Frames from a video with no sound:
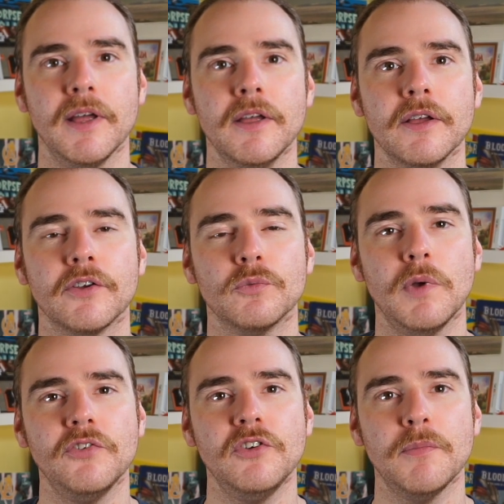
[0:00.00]
because
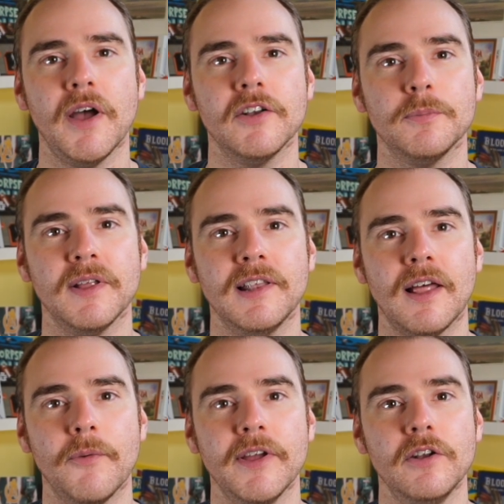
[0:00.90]
whilst you might
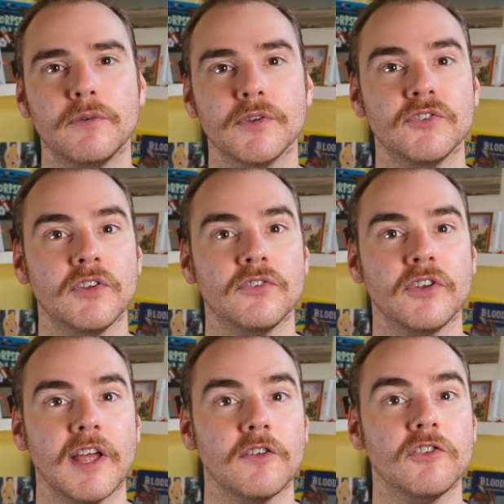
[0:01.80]
allow enough assists to
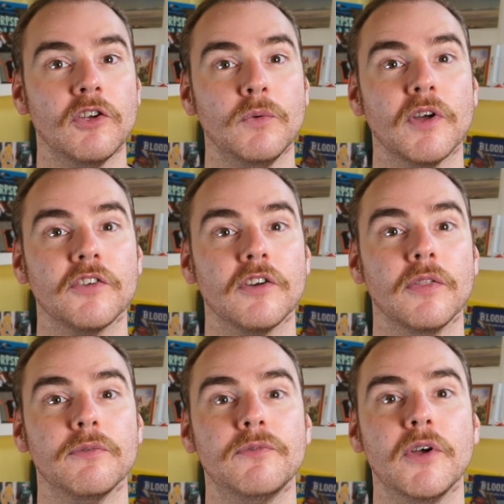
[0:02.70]
get 2 dice on
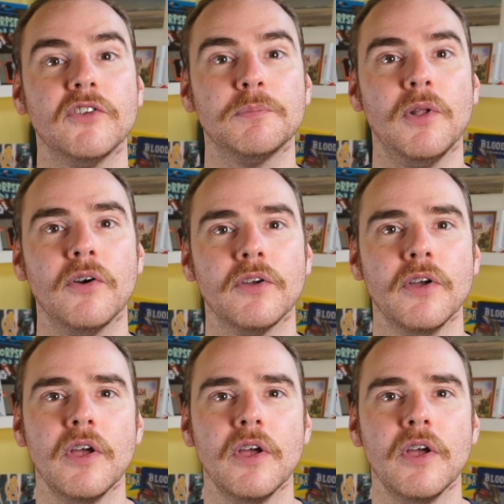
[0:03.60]
the first block,